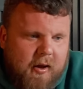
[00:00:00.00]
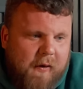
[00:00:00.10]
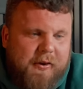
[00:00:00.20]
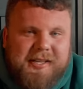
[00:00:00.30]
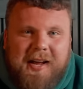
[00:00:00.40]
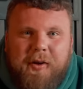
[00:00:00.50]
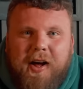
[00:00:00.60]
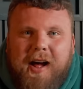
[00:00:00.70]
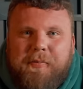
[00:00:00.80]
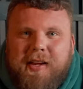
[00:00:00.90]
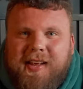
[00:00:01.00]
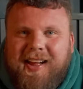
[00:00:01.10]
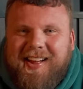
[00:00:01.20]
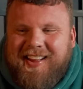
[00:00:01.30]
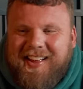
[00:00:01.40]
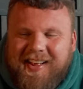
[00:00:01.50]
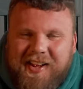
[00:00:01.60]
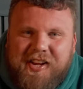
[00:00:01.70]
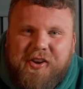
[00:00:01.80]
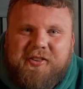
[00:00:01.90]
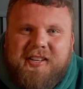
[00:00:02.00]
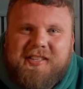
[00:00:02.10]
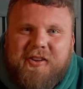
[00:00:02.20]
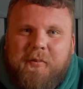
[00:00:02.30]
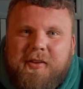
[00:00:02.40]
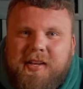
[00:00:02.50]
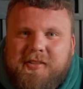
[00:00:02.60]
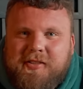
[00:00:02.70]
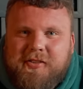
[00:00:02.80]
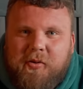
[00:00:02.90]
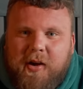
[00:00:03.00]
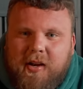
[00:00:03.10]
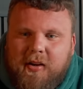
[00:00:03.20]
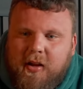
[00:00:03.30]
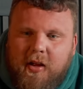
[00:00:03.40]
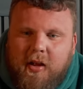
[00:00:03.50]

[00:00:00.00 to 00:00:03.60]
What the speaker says: obviously I'm not happy. You go to these competitions to win, and